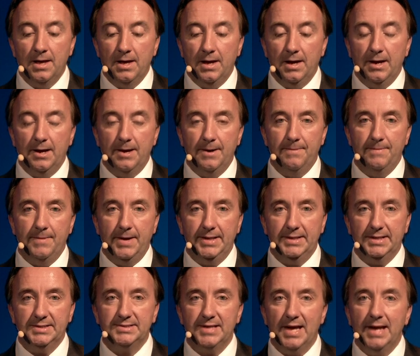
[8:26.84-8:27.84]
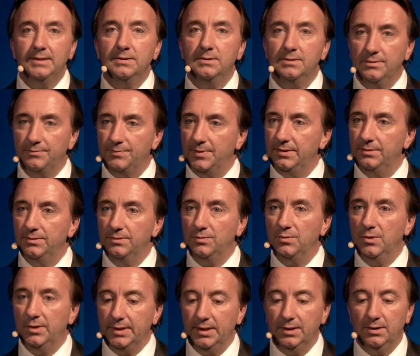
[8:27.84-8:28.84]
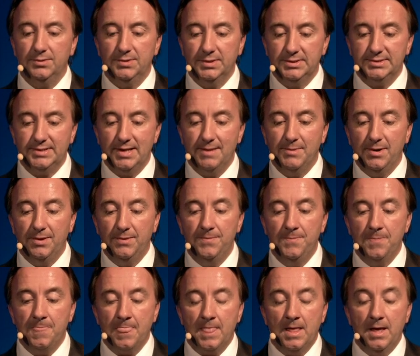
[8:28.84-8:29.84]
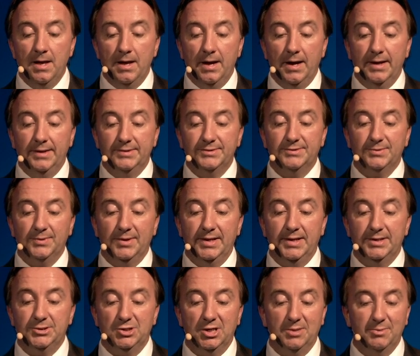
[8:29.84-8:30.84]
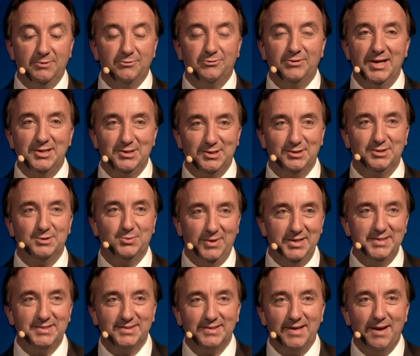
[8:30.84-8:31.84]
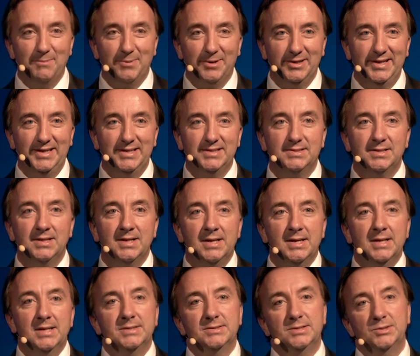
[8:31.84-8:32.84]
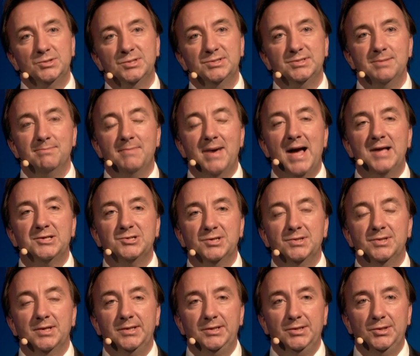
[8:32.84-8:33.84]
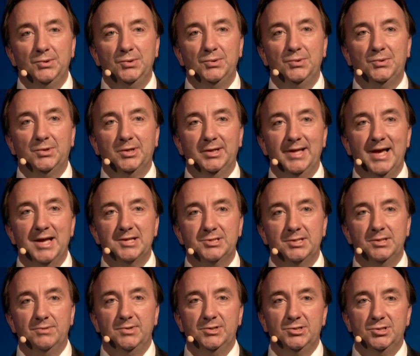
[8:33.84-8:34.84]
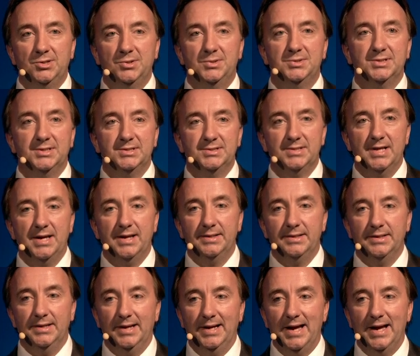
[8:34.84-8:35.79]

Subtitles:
NSN have been working on this demo, and we're German, French, and Swiss companies. So just imagine that you can actually reduce a set,